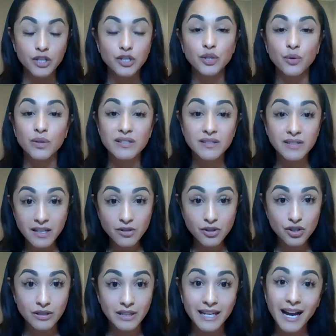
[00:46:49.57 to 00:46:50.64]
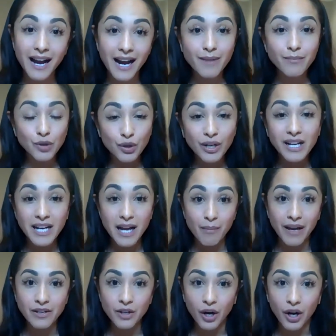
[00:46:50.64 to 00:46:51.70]
So essentially I'm looking at
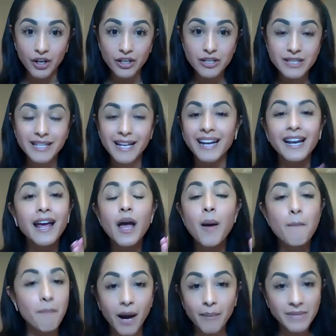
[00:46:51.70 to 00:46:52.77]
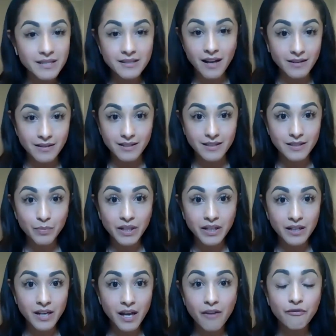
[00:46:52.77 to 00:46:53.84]
my daughter saying, mommy's not disciplined
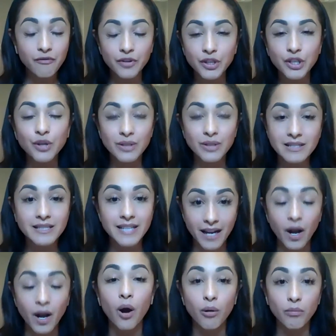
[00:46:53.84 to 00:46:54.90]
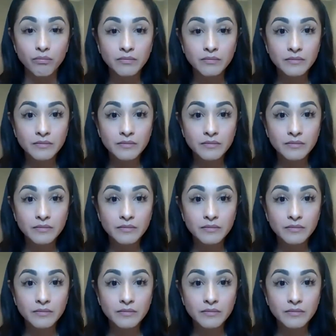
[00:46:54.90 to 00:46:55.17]
enough for you to stay home.